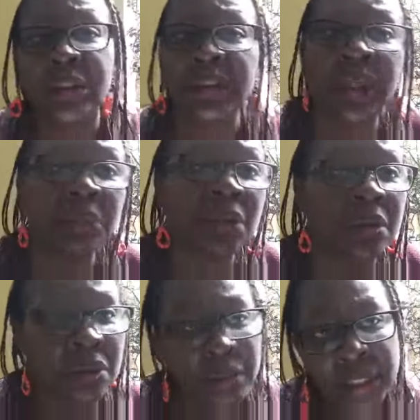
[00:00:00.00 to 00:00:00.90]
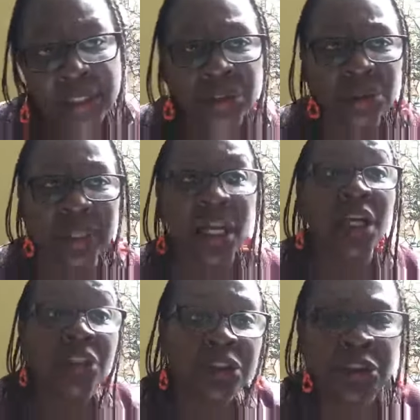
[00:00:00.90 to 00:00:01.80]
this, I'm going to go ahead and do it.
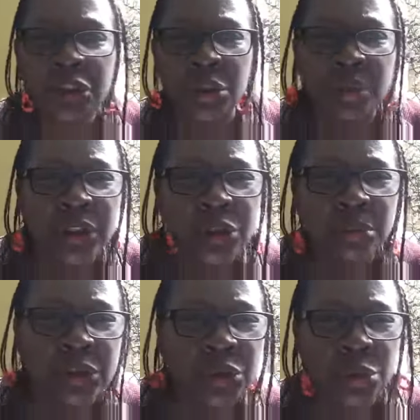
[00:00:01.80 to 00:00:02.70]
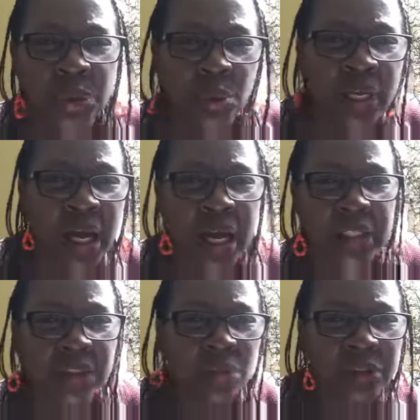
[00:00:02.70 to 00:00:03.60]
Just doing, doing, doing without
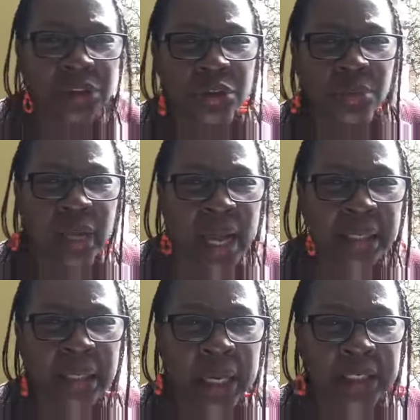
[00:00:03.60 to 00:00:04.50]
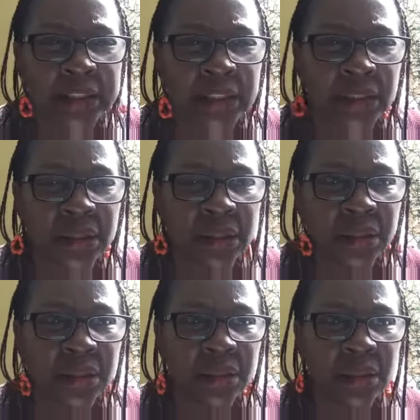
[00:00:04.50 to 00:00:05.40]
asking questions, without analyzing.
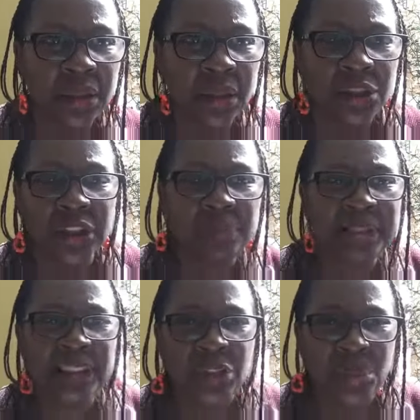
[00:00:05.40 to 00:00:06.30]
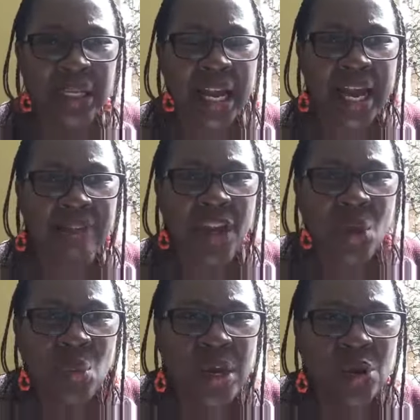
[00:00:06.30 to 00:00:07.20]
Just busy doing life.
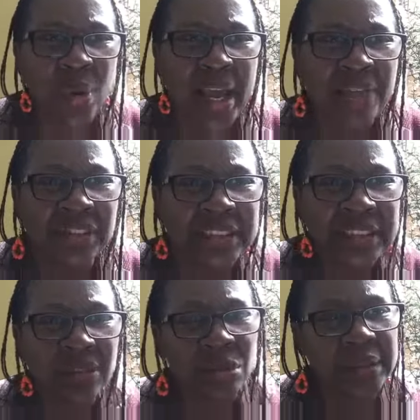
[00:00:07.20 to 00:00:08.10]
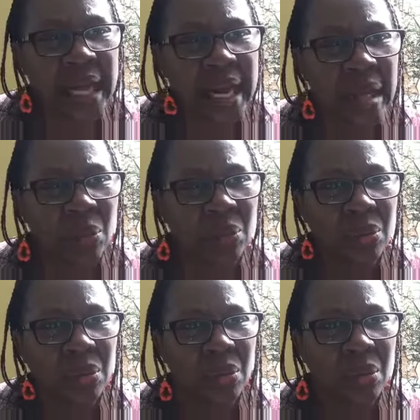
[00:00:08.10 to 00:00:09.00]
We don't ever settle down
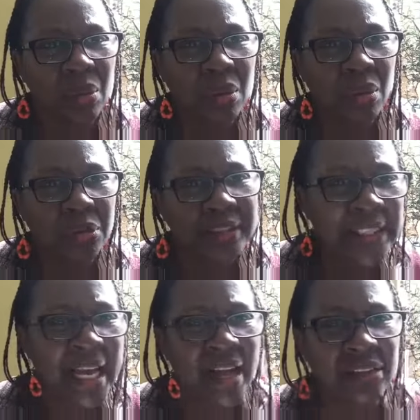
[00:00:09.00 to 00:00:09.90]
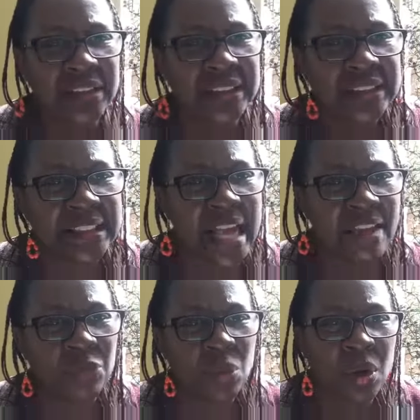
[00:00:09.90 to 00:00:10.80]
to say, how does this
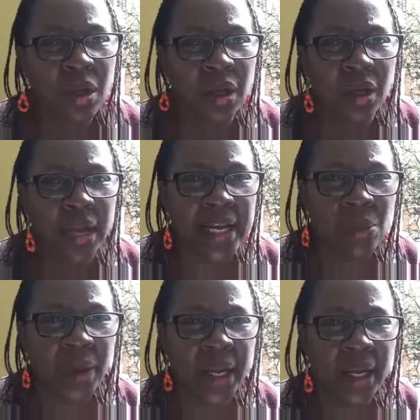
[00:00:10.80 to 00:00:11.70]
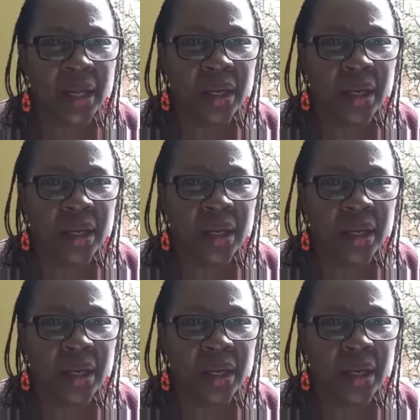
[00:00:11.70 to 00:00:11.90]
life work anyway?